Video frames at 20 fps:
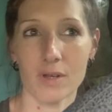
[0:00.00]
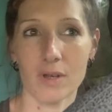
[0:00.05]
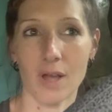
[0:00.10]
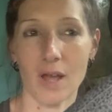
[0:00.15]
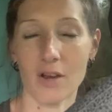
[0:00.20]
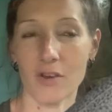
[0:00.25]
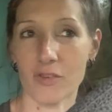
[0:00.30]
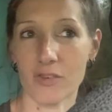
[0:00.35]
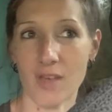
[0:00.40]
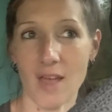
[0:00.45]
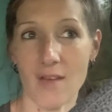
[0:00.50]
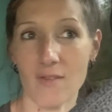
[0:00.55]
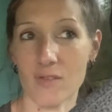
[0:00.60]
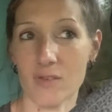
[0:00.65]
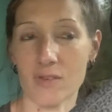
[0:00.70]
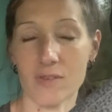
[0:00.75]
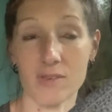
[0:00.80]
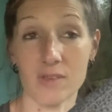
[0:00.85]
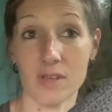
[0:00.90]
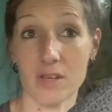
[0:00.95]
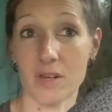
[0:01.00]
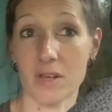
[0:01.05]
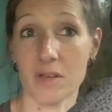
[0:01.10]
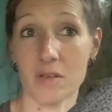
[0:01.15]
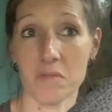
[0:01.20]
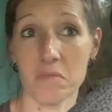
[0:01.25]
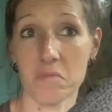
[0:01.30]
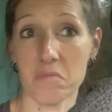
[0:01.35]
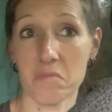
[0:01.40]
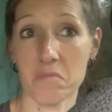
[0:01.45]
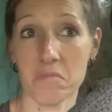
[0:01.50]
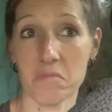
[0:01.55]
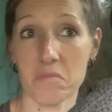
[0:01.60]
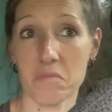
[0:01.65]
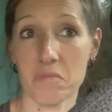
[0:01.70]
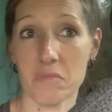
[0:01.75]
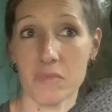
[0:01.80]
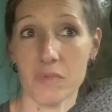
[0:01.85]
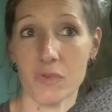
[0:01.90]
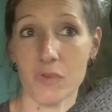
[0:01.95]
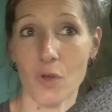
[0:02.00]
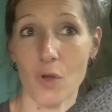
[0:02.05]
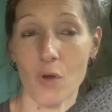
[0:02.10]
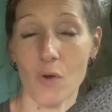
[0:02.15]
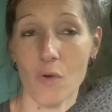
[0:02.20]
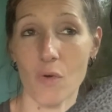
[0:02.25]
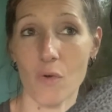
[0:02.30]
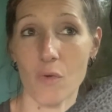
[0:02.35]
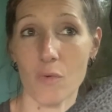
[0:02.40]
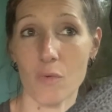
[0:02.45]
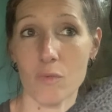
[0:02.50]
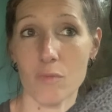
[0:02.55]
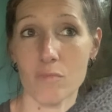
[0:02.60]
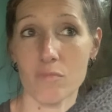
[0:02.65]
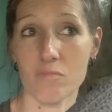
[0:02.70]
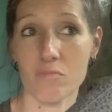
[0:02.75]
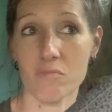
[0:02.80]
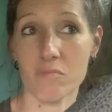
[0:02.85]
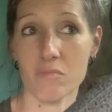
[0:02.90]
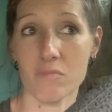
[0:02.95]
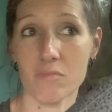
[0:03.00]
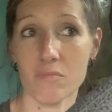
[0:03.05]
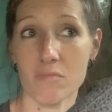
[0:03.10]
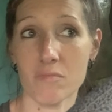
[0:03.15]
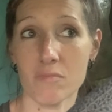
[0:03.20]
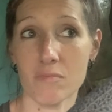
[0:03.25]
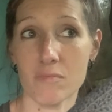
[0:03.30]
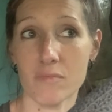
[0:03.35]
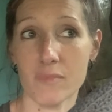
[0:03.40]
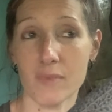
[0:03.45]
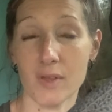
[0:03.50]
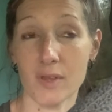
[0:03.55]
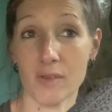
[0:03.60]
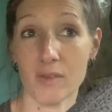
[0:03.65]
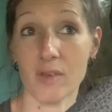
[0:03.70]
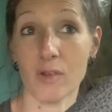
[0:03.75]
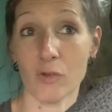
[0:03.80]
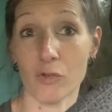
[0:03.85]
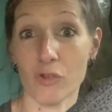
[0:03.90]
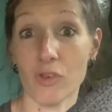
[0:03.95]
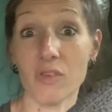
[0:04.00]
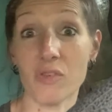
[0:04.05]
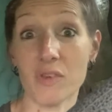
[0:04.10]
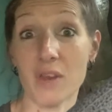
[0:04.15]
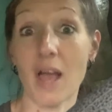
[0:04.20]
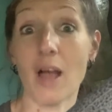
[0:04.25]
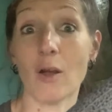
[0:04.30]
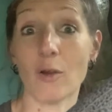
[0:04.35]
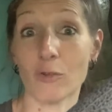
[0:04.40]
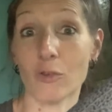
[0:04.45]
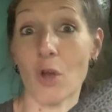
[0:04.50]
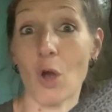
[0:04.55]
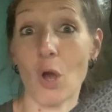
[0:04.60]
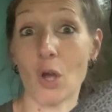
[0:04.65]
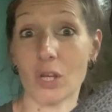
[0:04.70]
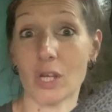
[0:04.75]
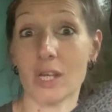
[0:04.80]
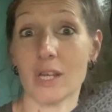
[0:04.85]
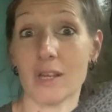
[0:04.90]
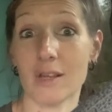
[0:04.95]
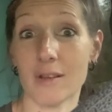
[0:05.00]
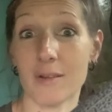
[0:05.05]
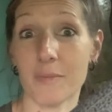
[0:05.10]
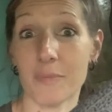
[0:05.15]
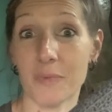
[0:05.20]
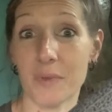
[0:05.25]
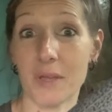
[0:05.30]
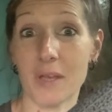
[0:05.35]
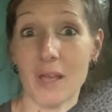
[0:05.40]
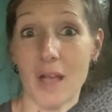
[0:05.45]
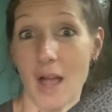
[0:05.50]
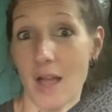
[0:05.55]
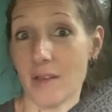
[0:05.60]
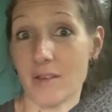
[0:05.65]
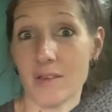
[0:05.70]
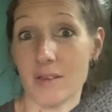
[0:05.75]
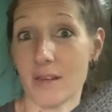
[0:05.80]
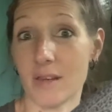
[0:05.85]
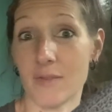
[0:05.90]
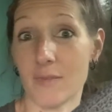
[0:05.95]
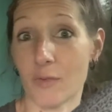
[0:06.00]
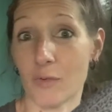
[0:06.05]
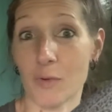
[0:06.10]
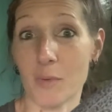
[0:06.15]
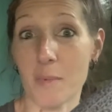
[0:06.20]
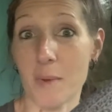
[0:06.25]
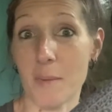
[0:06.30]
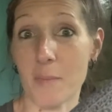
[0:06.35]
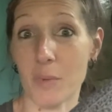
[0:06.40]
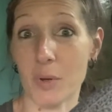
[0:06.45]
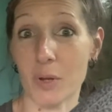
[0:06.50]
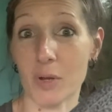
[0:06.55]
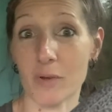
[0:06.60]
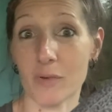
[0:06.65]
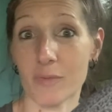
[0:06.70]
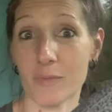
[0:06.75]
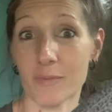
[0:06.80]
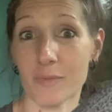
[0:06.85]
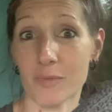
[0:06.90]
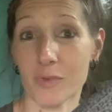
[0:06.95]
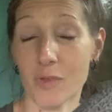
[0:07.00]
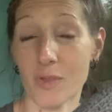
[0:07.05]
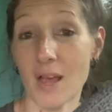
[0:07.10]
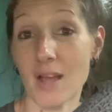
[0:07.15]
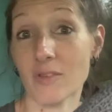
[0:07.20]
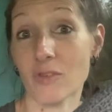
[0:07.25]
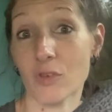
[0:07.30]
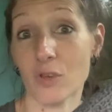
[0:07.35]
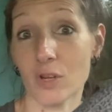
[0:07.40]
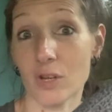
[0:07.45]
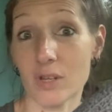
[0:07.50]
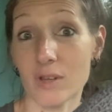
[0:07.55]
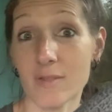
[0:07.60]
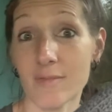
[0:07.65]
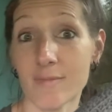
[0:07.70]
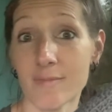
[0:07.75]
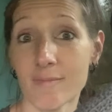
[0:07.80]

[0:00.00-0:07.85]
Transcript: I just haven't seen it. So until just now talking, I didn't even remember. So that's good.